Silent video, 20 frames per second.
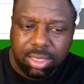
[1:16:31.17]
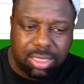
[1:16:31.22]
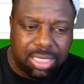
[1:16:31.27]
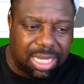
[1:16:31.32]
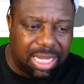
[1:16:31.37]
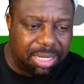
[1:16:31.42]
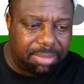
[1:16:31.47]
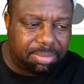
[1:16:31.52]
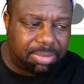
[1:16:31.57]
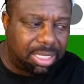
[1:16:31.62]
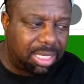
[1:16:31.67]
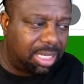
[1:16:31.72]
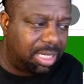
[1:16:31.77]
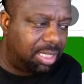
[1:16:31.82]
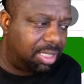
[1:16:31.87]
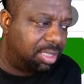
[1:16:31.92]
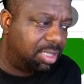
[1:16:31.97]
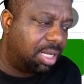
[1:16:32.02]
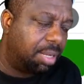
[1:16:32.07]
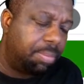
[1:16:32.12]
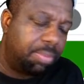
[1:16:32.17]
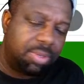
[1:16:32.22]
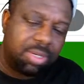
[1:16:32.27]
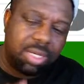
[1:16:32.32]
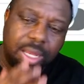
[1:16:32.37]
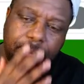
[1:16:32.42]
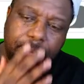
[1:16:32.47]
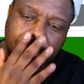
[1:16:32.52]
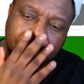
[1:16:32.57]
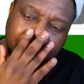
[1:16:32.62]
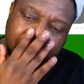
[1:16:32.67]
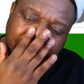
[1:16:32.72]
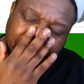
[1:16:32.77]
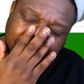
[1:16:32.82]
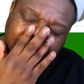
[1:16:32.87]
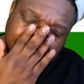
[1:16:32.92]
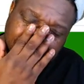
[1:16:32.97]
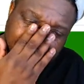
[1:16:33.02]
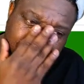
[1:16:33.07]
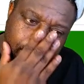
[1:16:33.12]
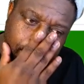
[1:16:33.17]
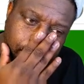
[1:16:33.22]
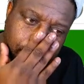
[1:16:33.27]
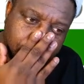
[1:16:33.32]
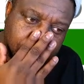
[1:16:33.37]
Same thing, double double and the